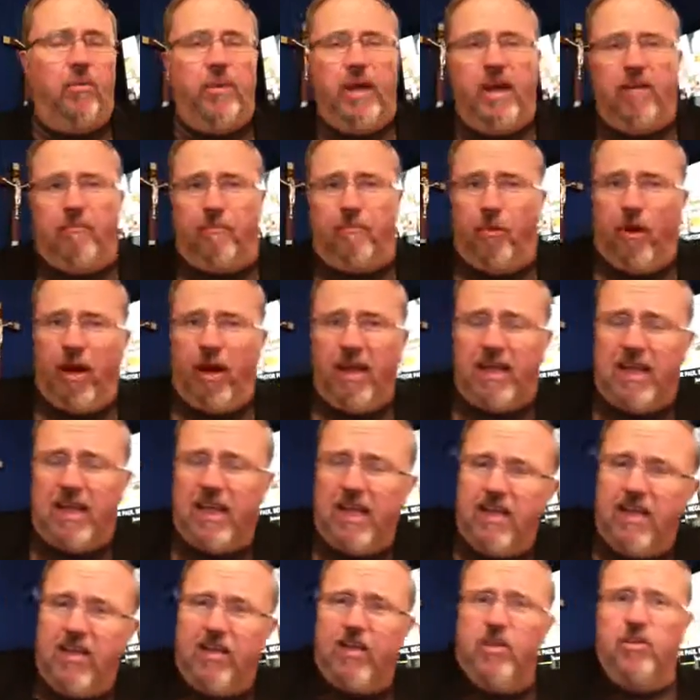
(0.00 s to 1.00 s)
We have
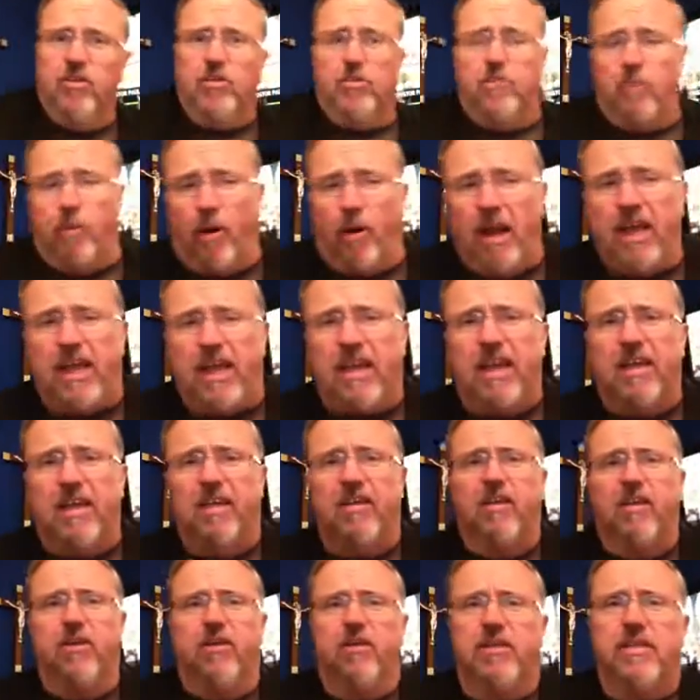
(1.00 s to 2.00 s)
breaking news,
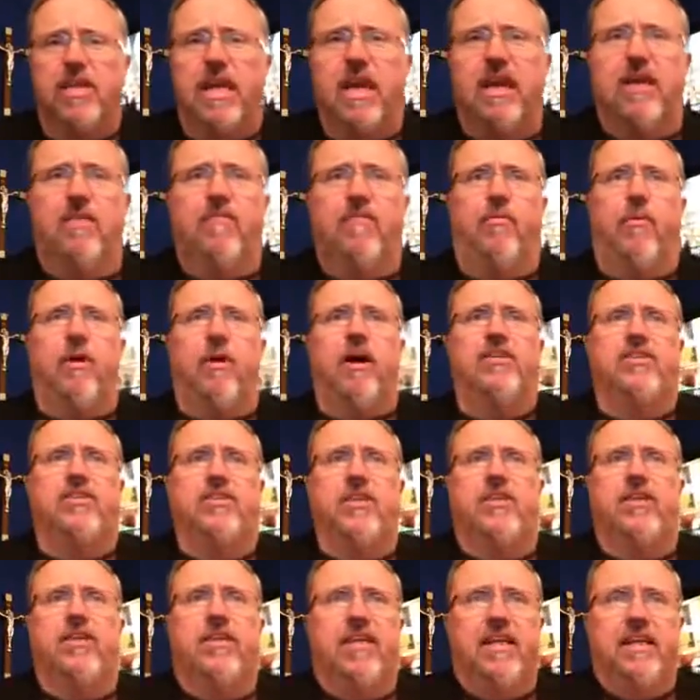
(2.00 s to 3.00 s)
breaking news out of
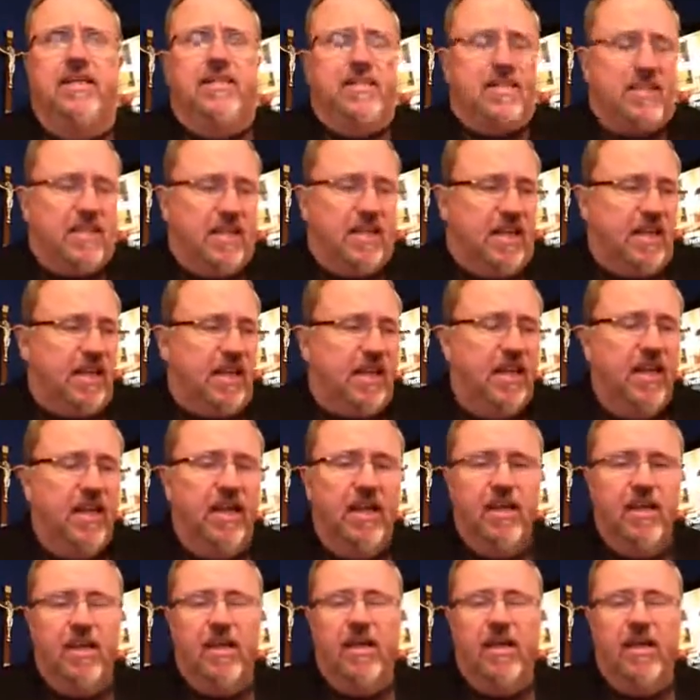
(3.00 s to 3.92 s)
Washington, D.C.